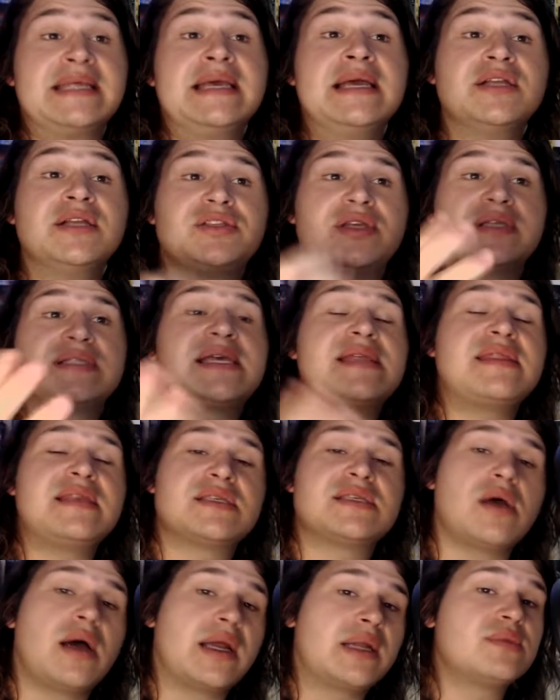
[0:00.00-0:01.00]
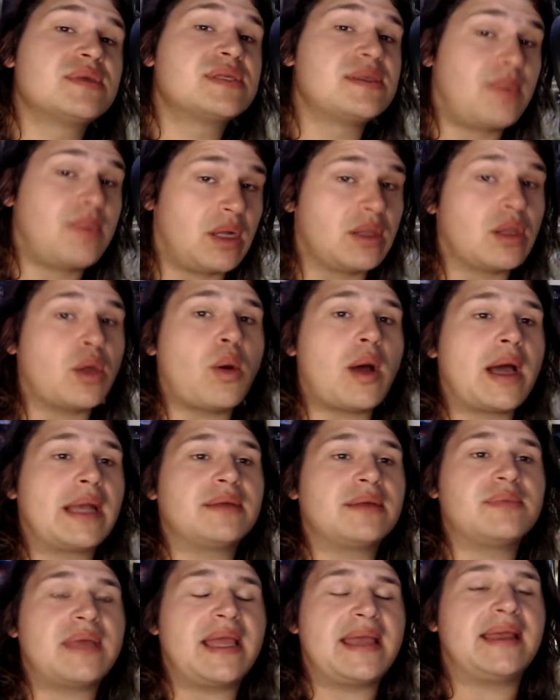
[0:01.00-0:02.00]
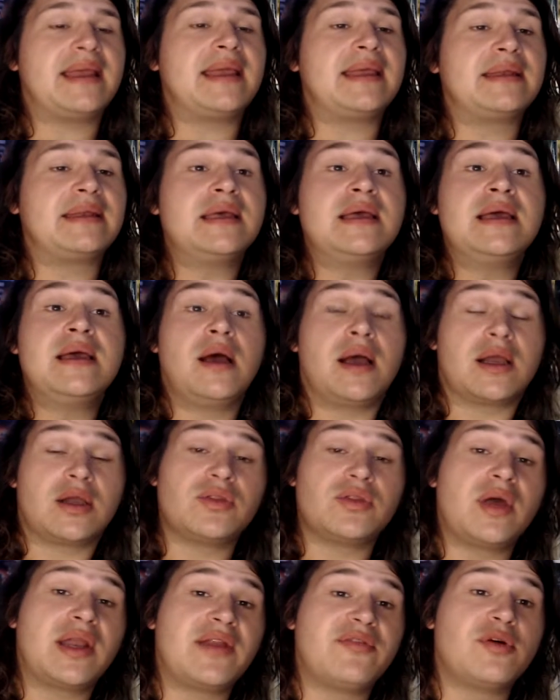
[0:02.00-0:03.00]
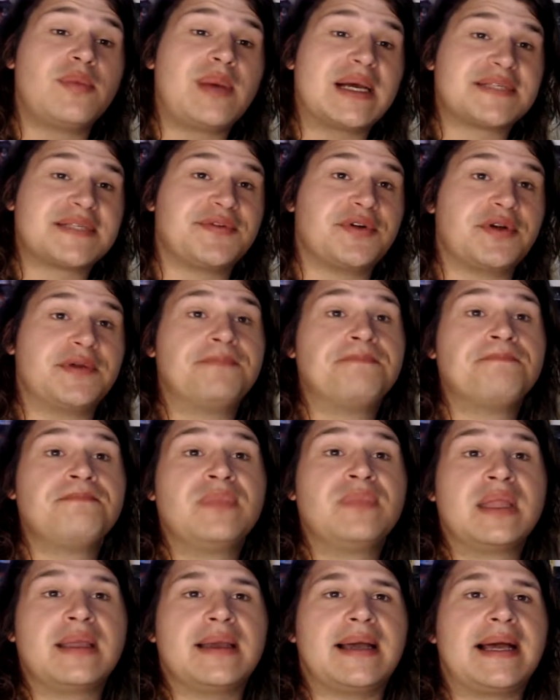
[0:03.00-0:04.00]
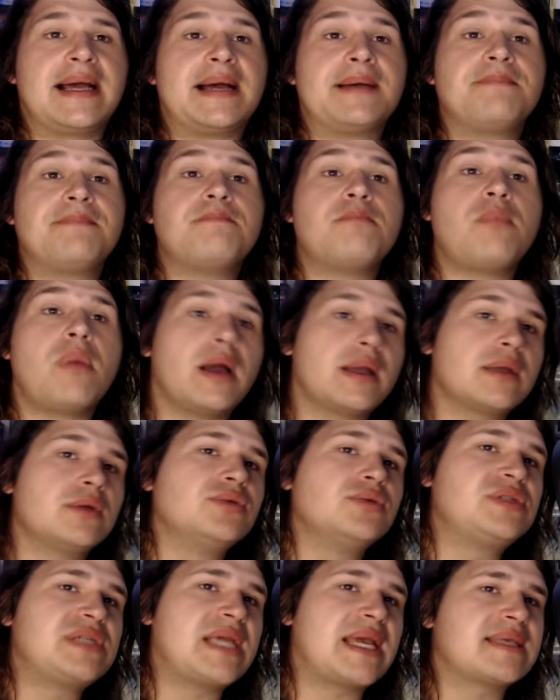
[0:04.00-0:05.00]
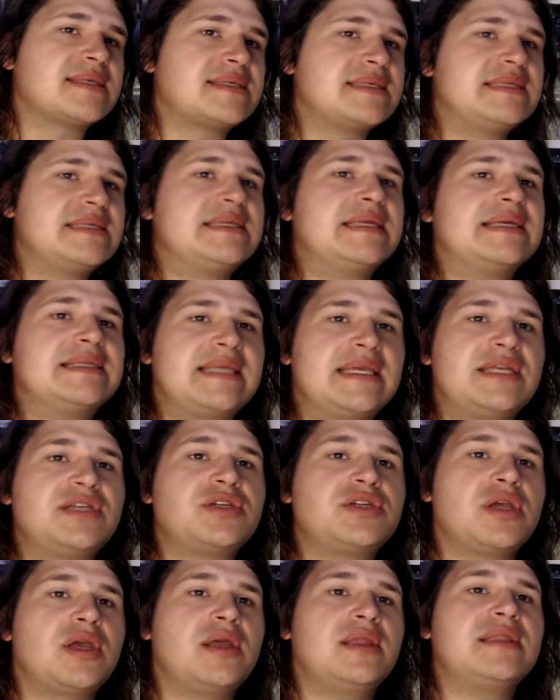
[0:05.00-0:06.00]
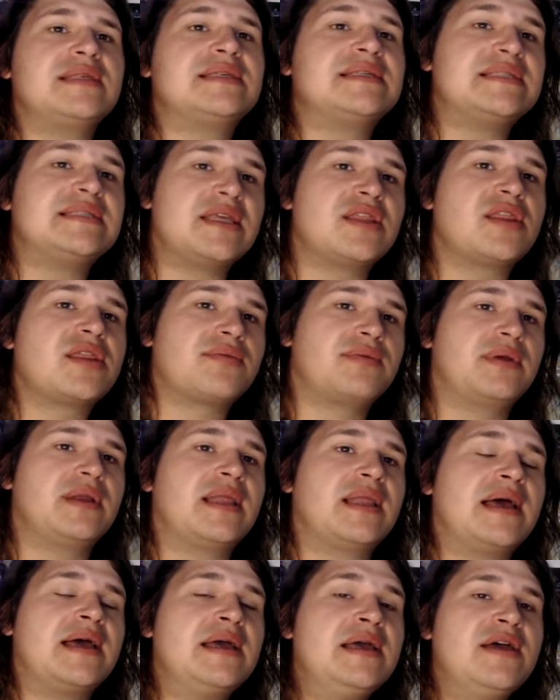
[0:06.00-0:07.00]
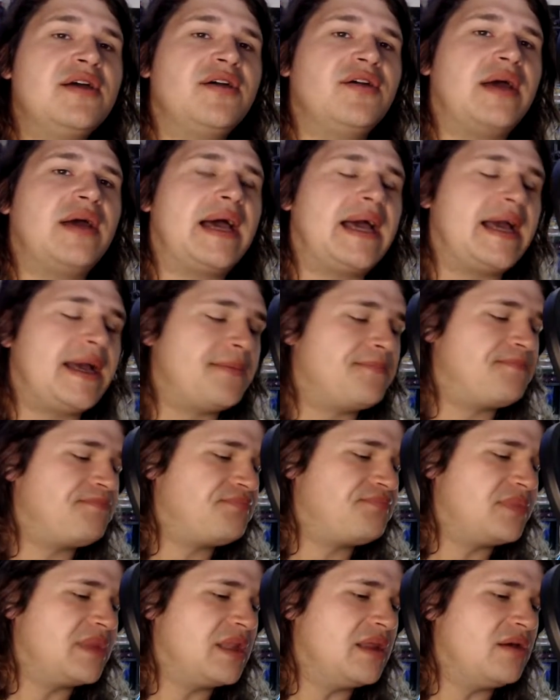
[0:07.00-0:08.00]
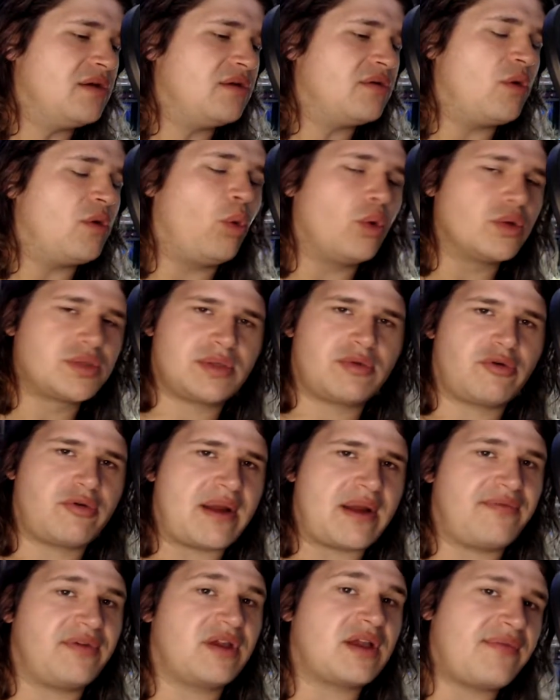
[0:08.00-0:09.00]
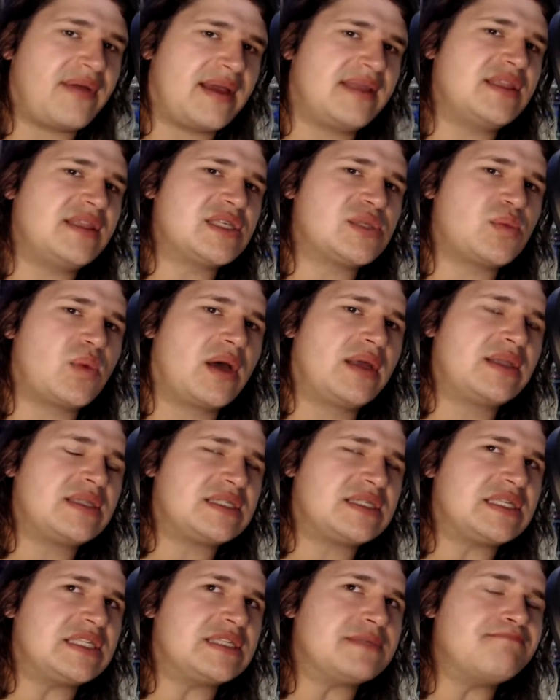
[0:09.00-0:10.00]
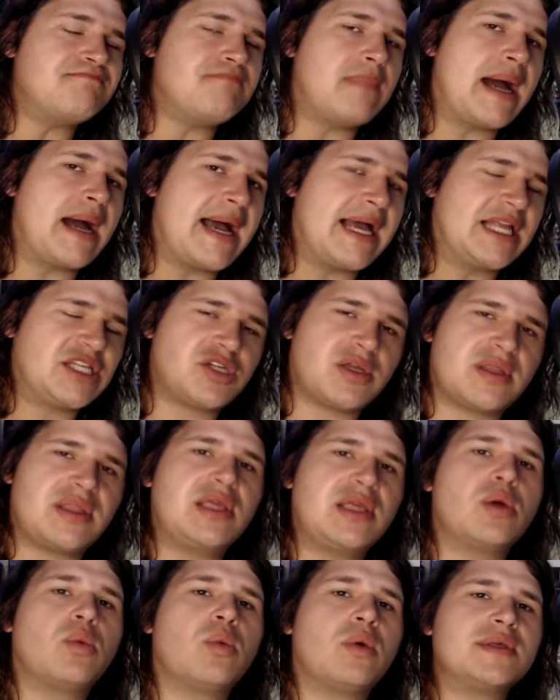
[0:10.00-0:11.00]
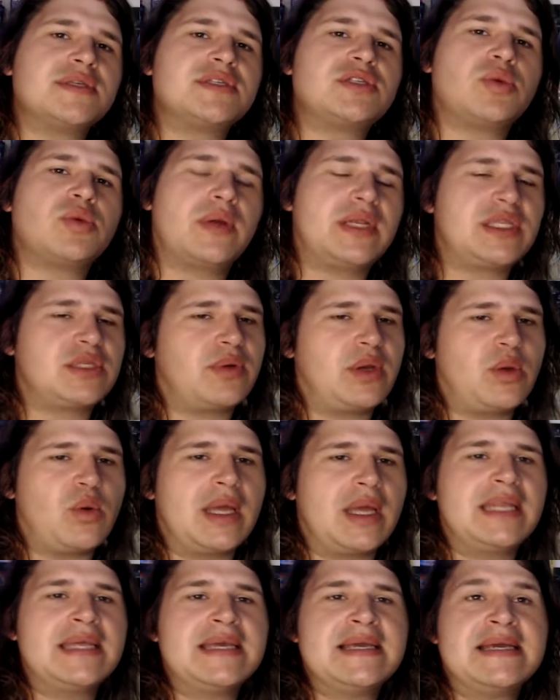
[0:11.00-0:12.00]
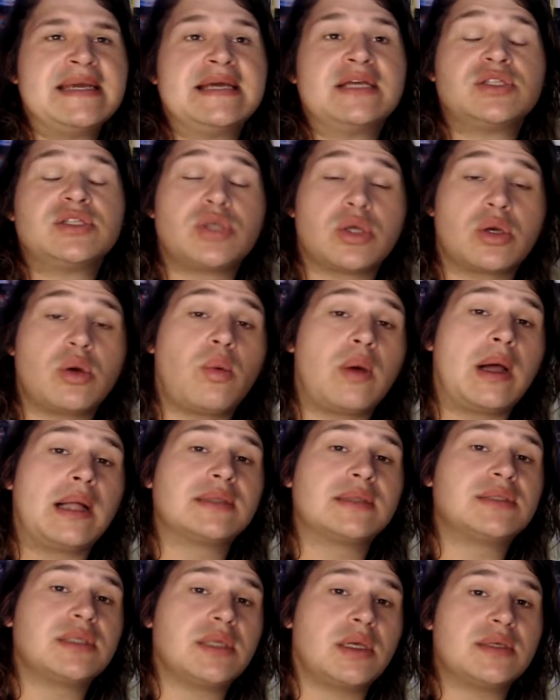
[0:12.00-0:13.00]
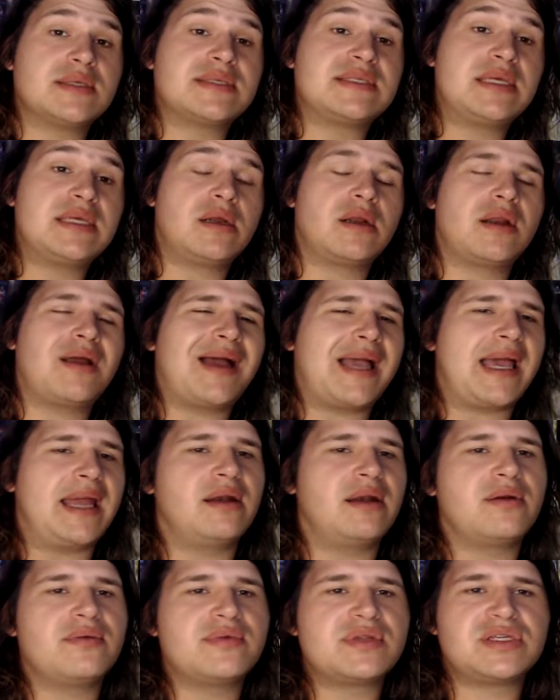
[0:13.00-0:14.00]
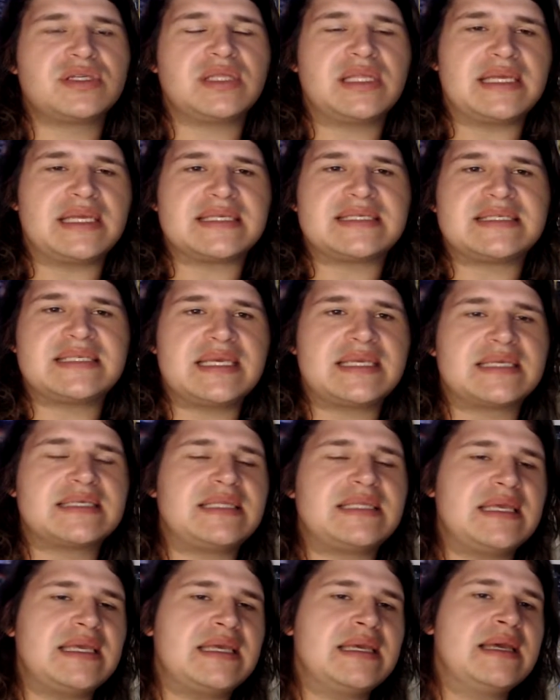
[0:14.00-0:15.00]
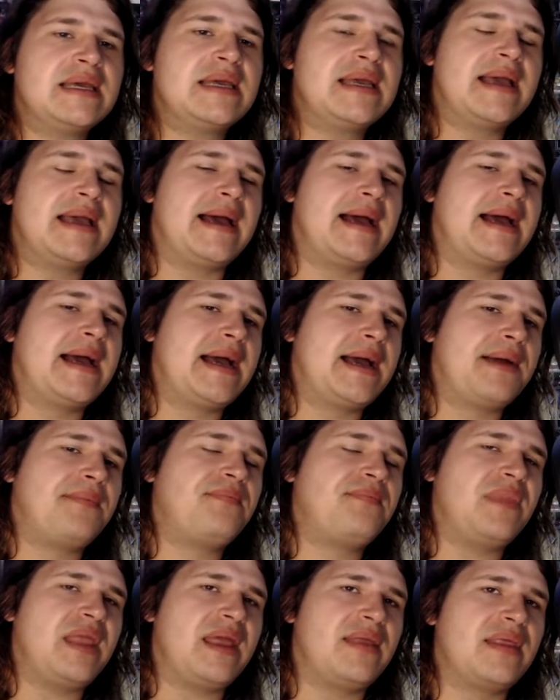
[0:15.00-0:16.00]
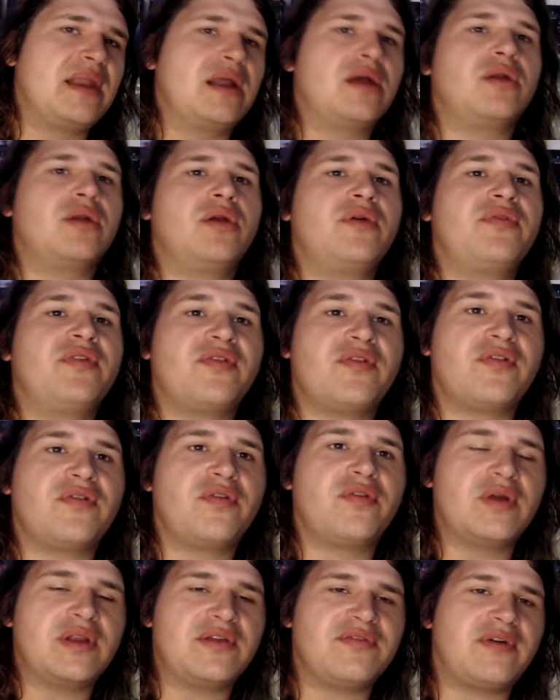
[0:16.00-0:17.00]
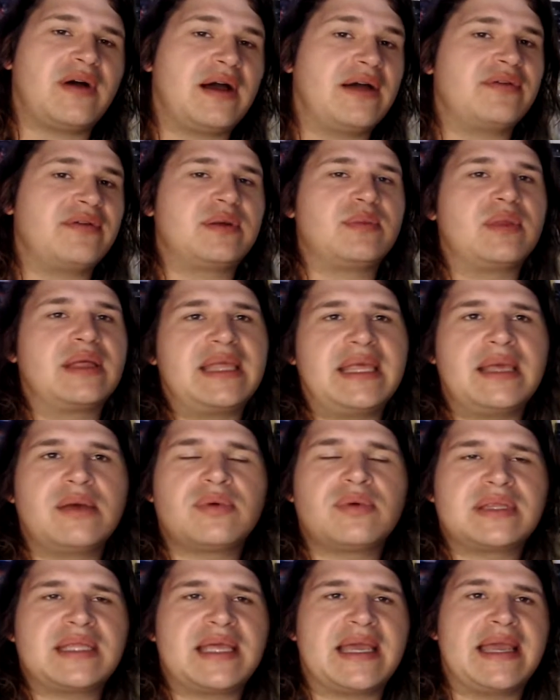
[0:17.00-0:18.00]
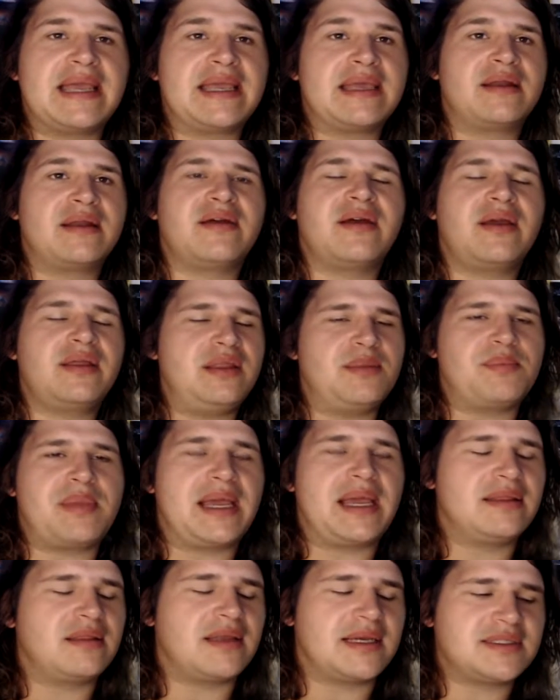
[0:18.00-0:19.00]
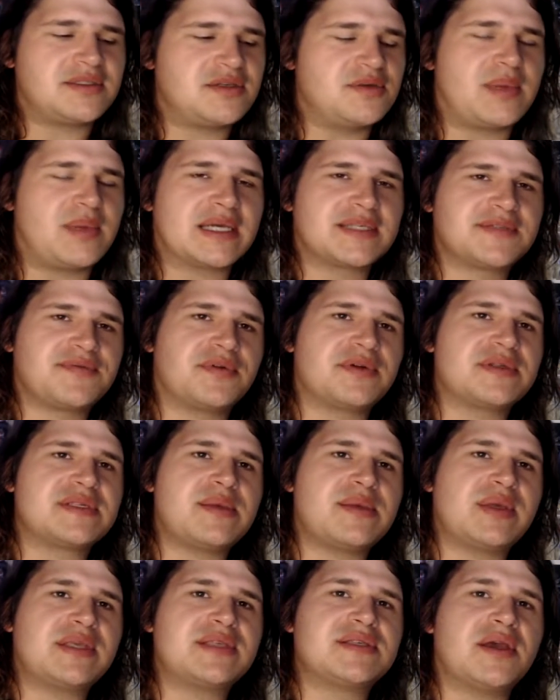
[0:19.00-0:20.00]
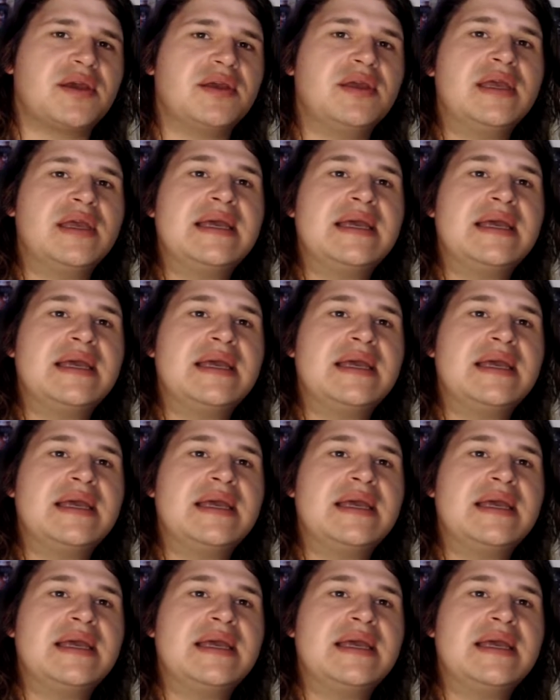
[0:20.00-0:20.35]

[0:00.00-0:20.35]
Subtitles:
it turns out this item was a bolo item, and I got 94 bucks for it. Michael Jackson t-shirt, this is it, Thriller. Awesome graphic. I've had this one since March, I think it was, 2021. Took a while to sit on it. I had it originally at 60, and then I got an offer for 45, and I'm like, yeah, what the heck, and I only paid like $2 for it or something, so